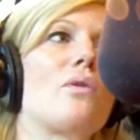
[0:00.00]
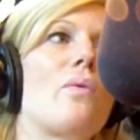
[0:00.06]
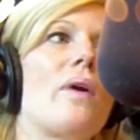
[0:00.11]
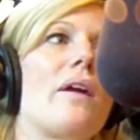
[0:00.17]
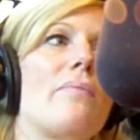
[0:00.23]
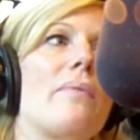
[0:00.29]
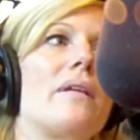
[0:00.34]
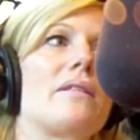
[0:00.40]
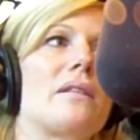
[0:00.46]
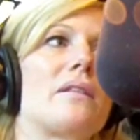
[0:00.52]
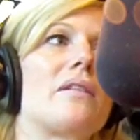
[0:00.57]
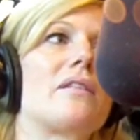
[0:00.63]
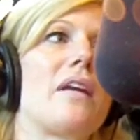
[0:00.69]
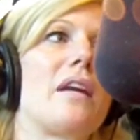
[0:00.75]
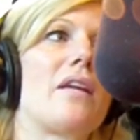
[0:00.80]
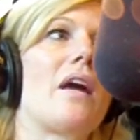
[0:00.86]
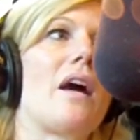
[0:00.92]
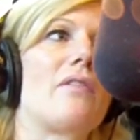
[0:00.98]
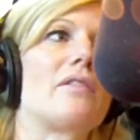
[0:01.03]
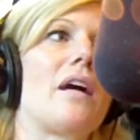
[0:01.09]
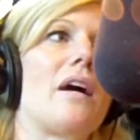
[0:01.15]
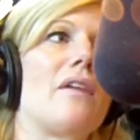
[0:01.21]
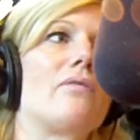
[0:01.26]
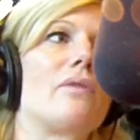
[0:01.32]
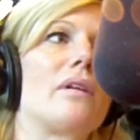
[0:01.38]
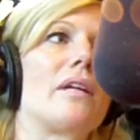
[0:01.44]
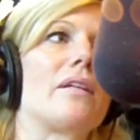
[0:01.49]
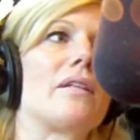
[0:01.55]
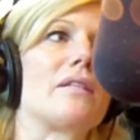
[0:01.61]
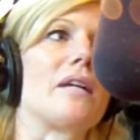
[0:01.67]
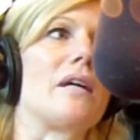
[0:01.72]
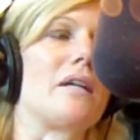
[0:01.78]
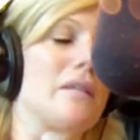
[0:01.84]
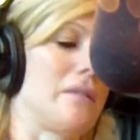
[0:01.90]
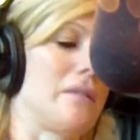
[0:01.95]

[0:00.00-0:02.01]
your way of basically saying you have to have one, I can tell.